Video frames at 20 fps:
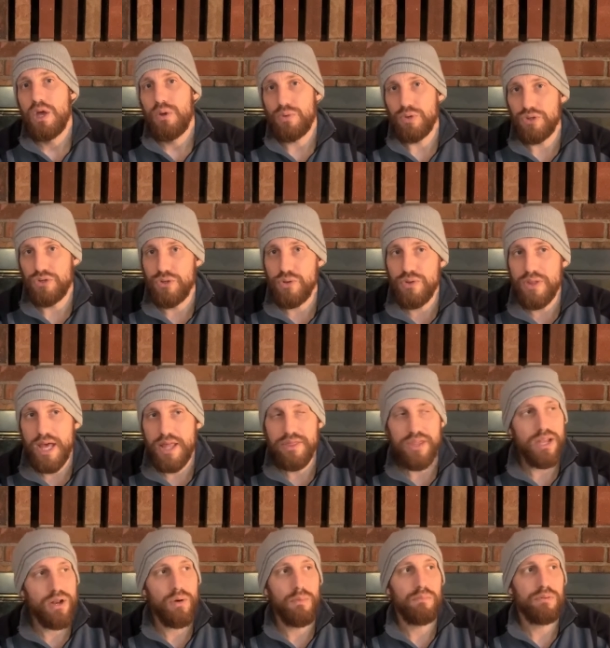will do that.
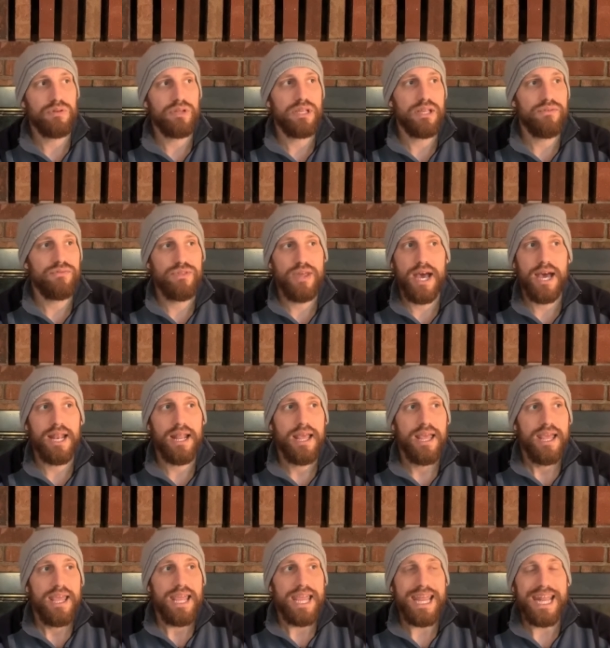They don't believe that
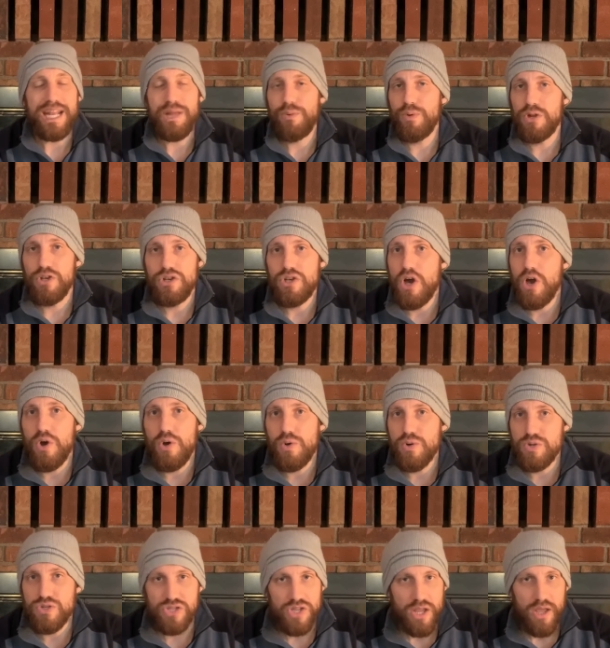anyone
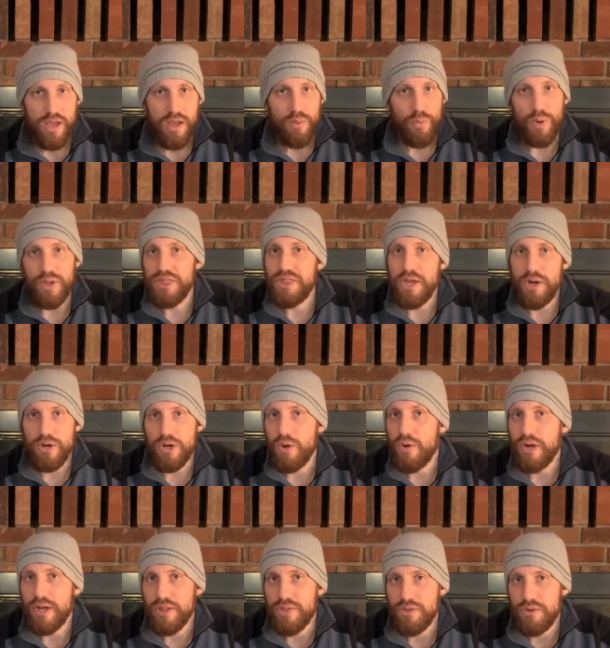knows what they're
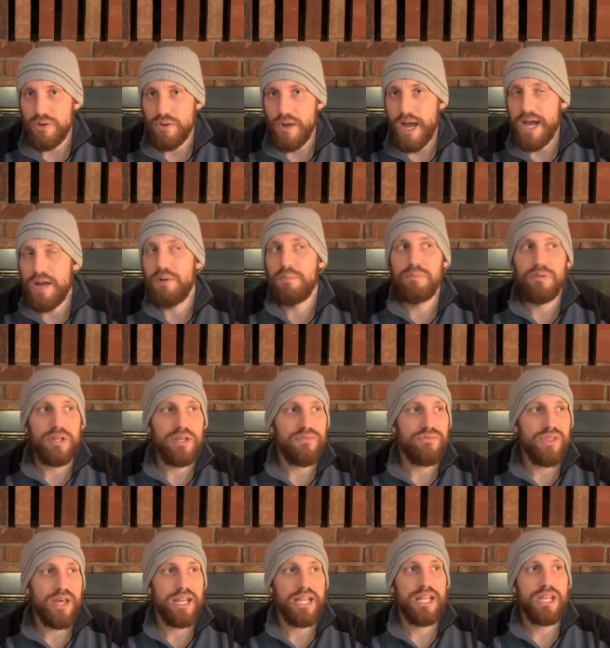going through. I don't
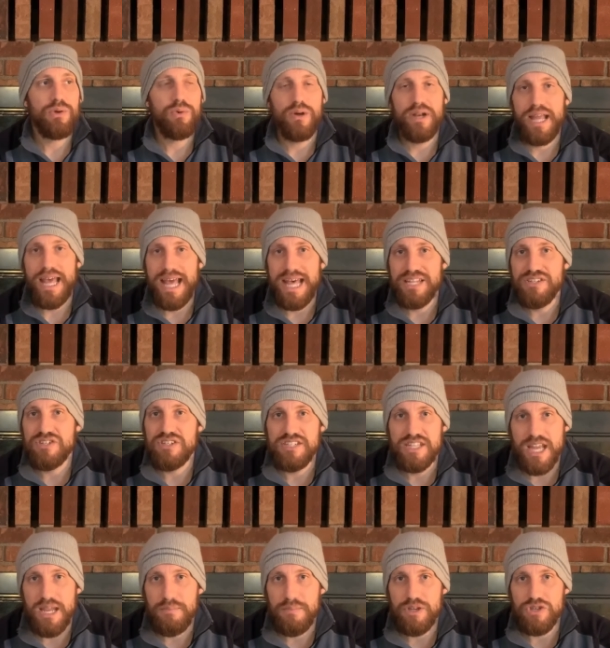believe that anyone has the
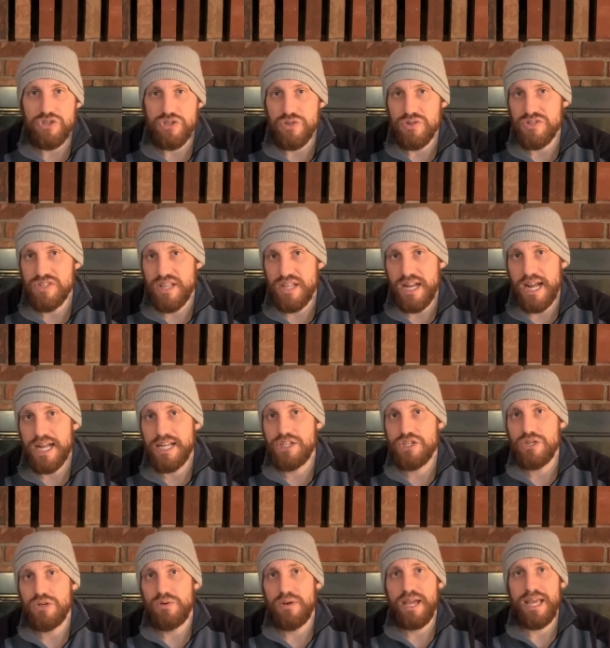same issues that I
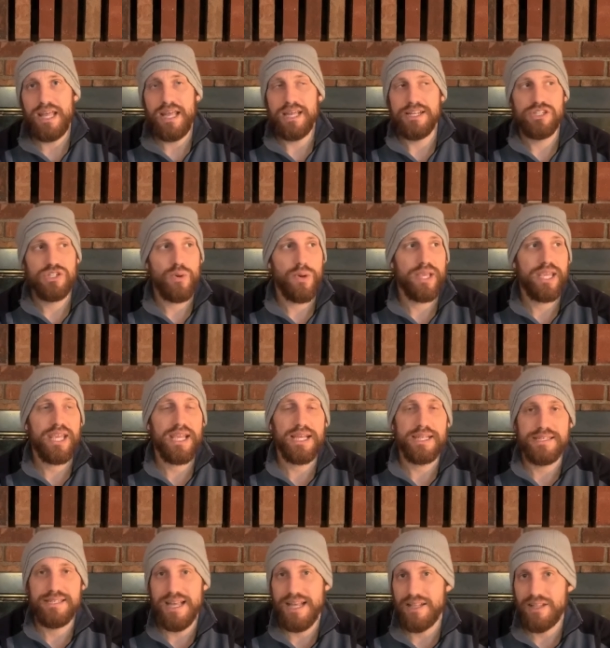do. And, and so I
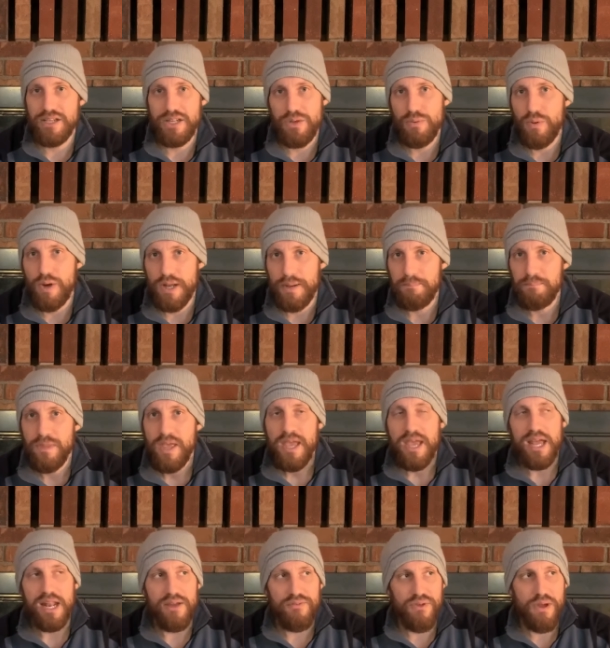can't tell anyone.
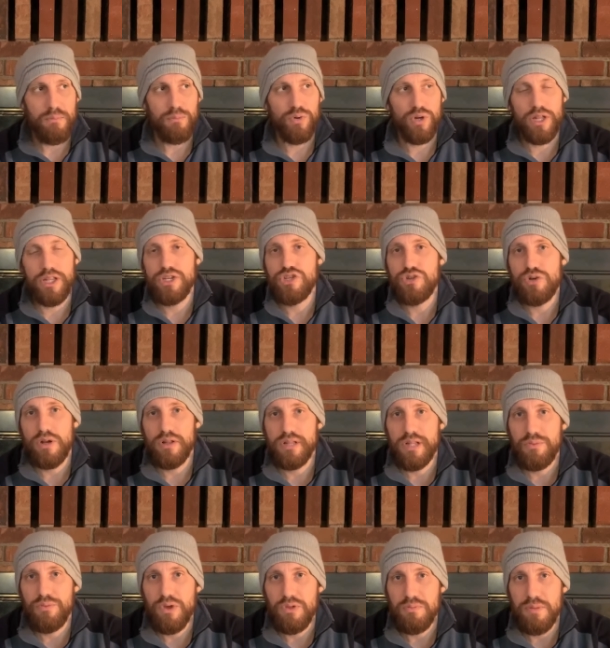And if I'm really
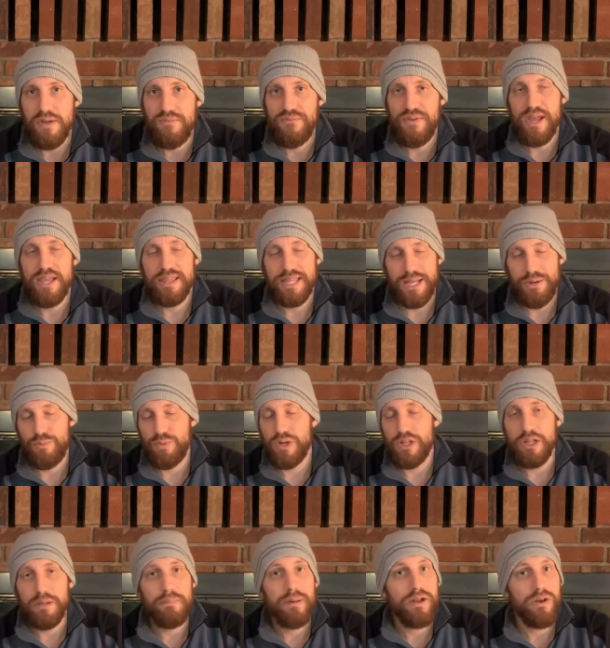struggling with my faith, I'd
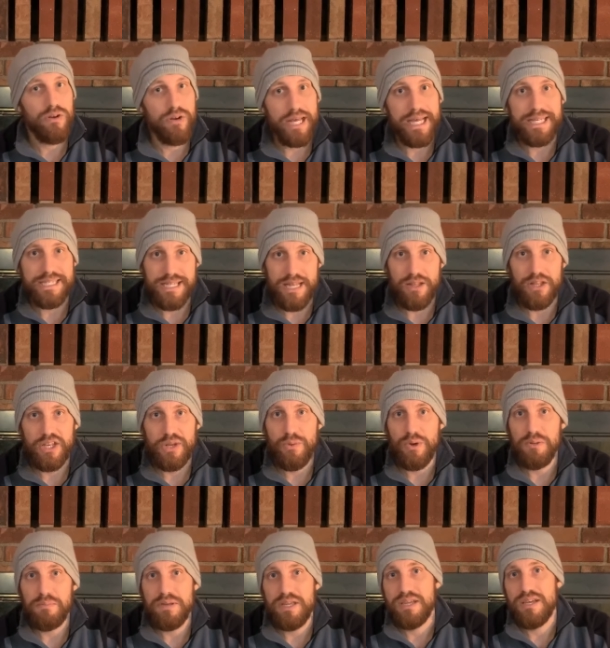really better not tell
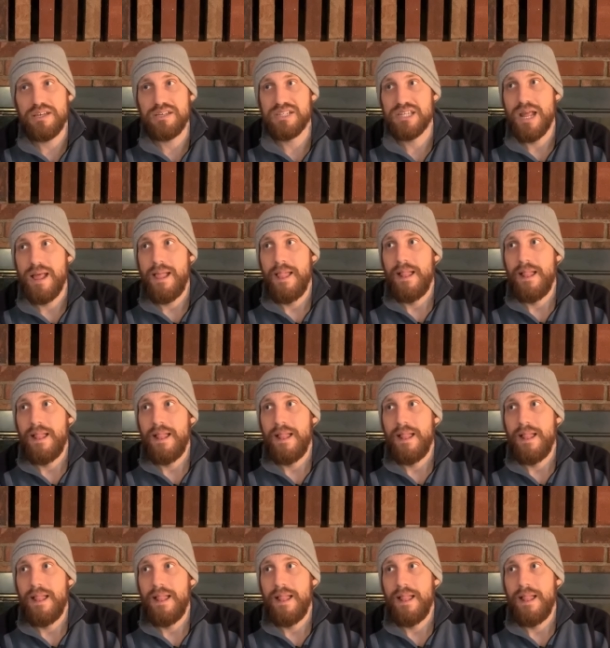anyone because